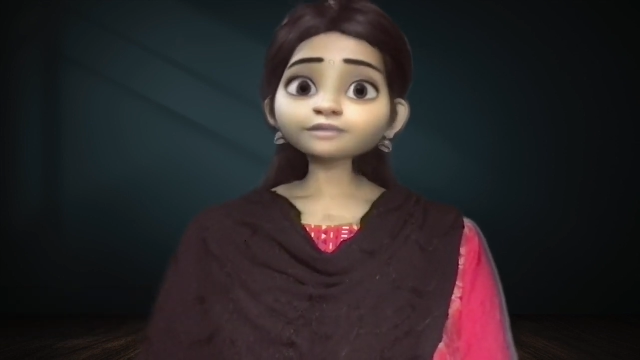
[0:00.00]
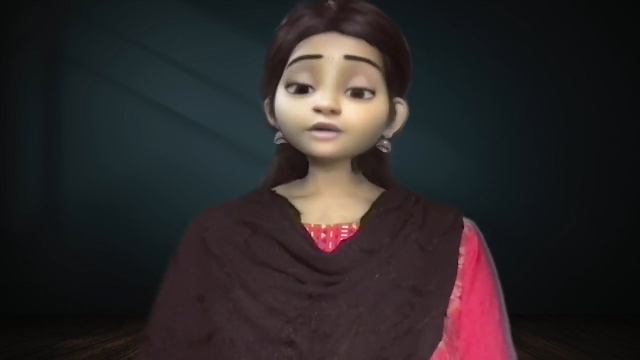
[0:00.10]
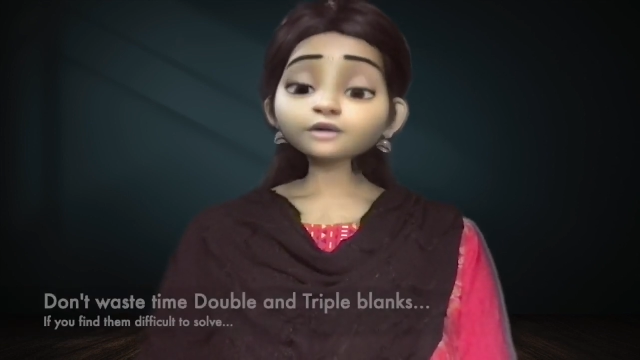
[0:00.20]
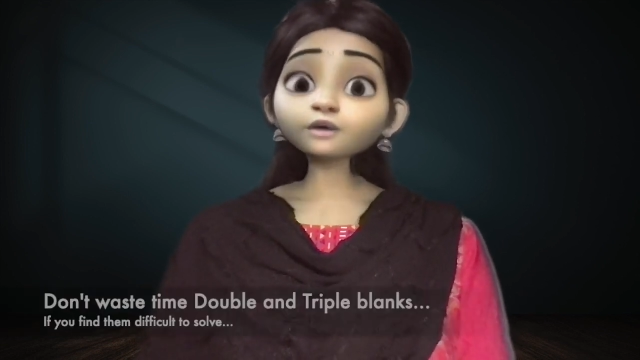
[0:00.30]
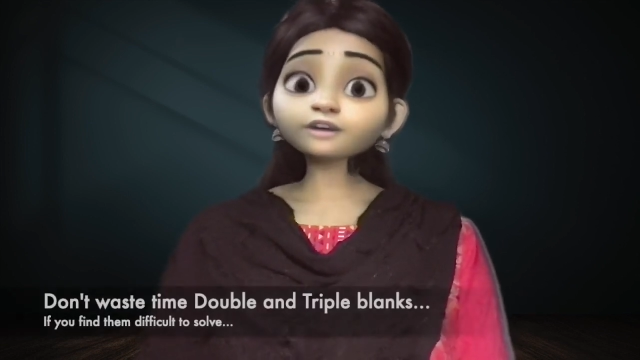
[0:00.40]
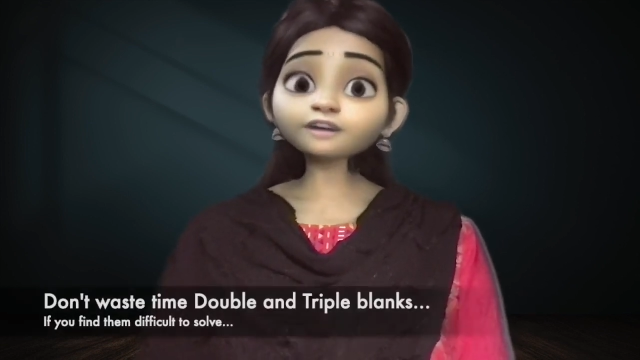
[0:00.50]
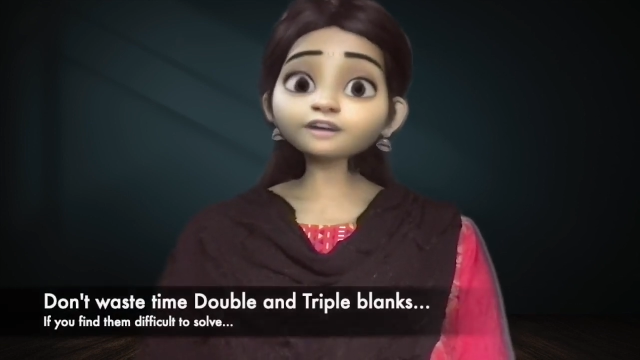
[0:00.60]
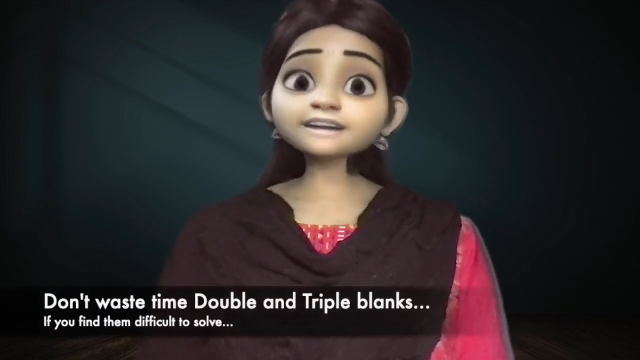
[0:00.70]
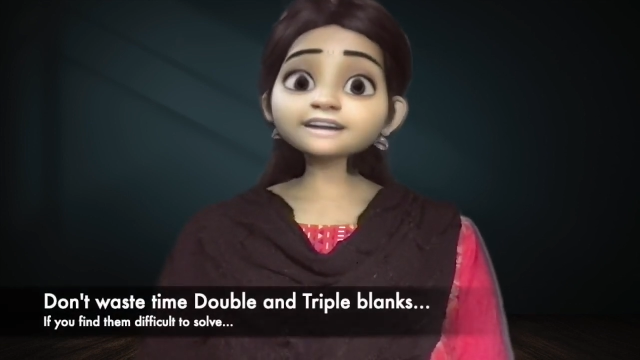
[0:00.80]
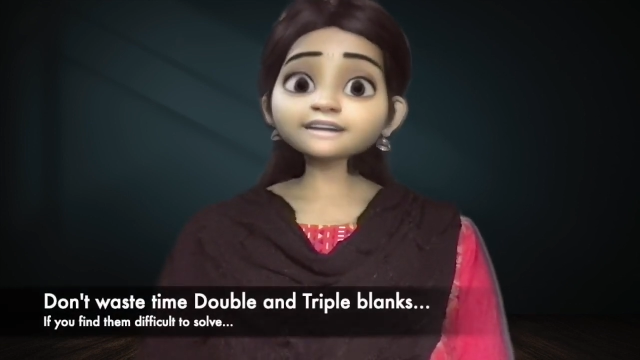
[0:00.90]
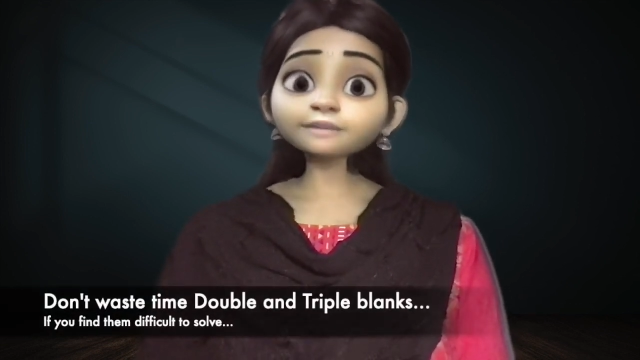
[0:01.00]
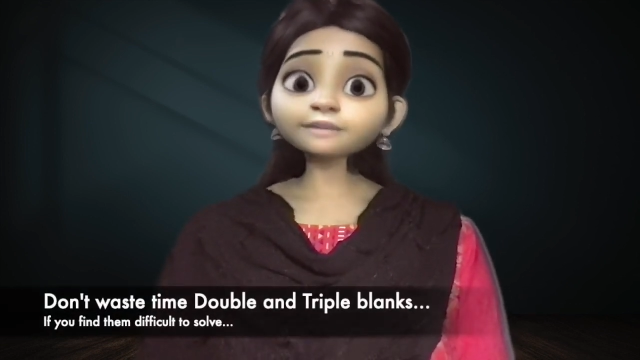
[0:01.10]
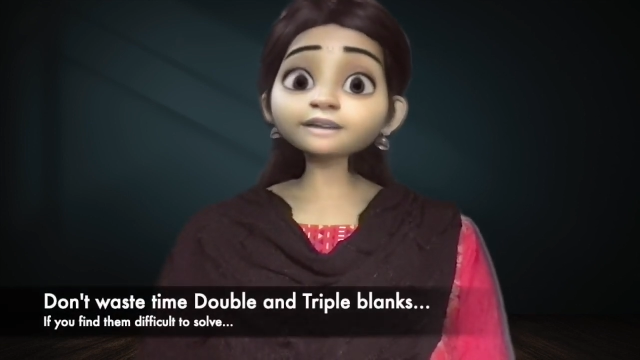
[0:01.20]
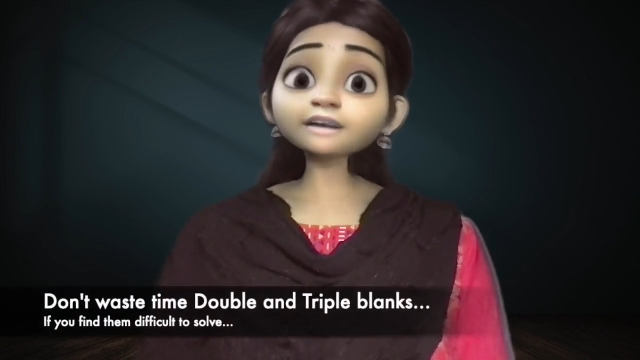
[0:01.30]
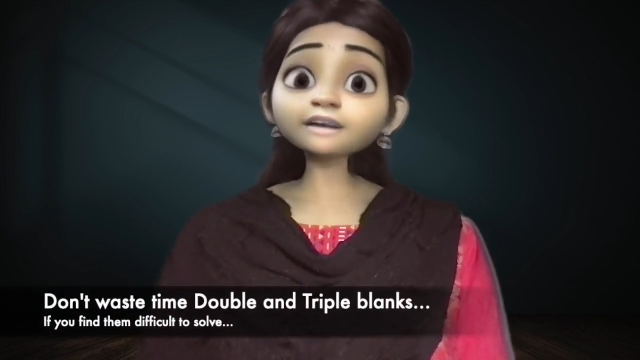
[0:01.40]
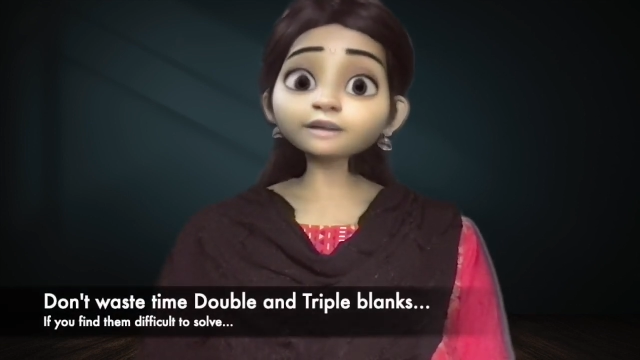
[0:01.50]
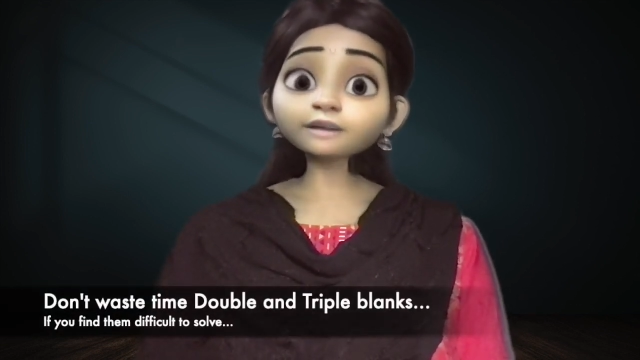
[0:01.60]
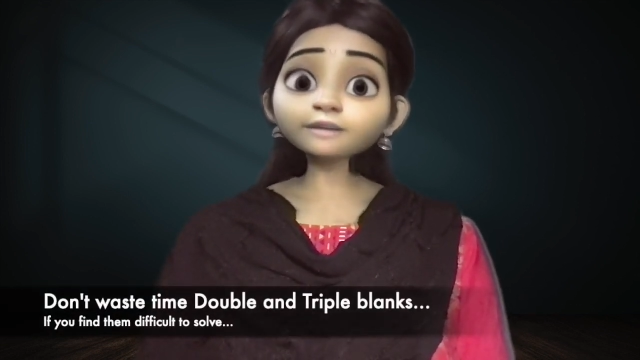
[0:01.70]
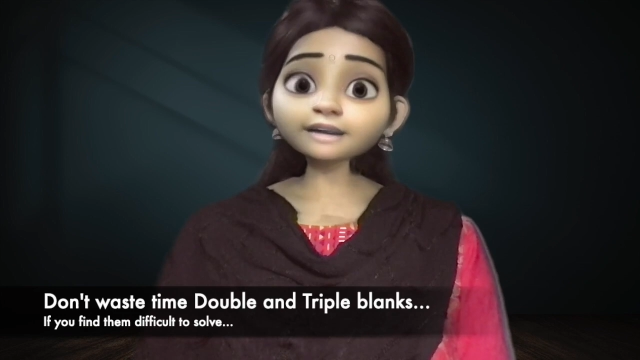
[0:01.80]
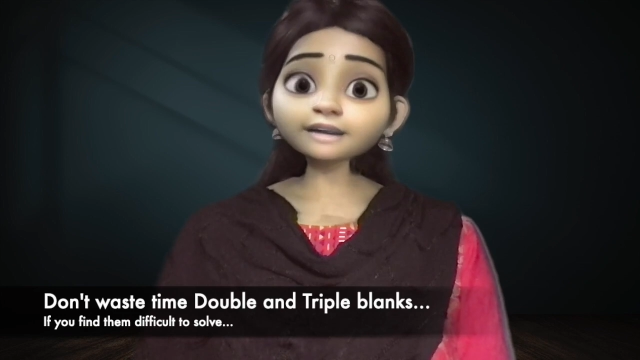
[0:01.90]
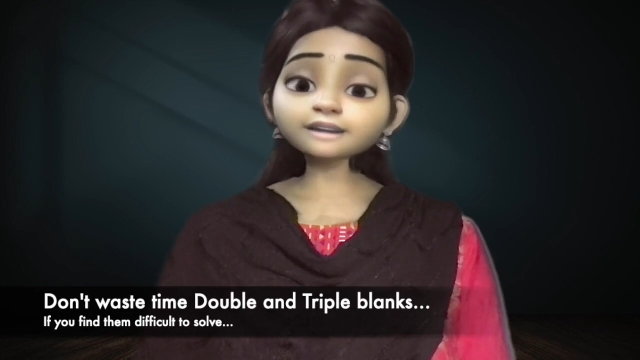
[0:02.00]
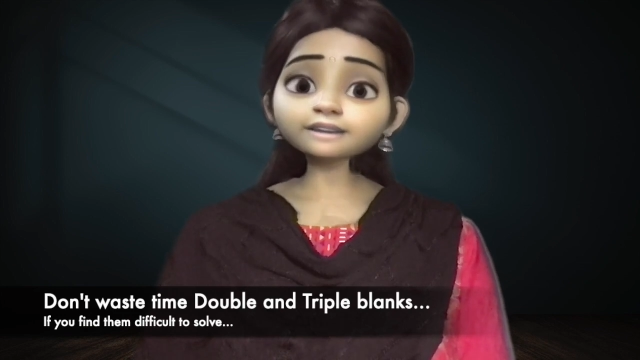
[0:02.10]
Don't waste time in double blanks,